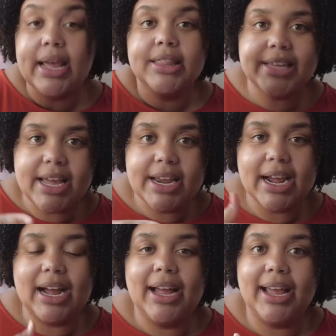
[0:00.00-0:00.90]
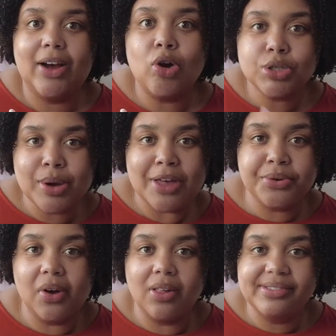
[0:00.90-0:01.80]
Then I also got
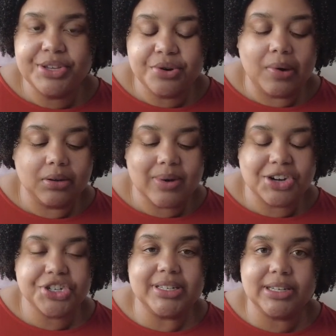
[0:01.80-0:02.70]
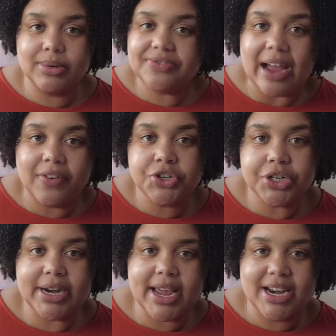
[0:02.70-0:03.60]
through all of the U-World questions. There was
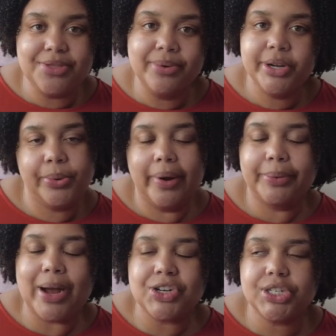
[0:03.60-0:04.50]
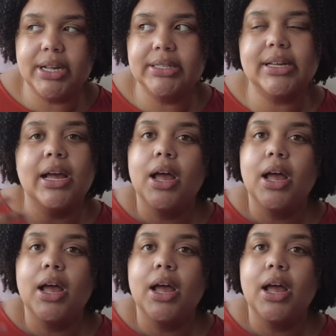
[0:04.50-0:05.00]
583 U-World questions.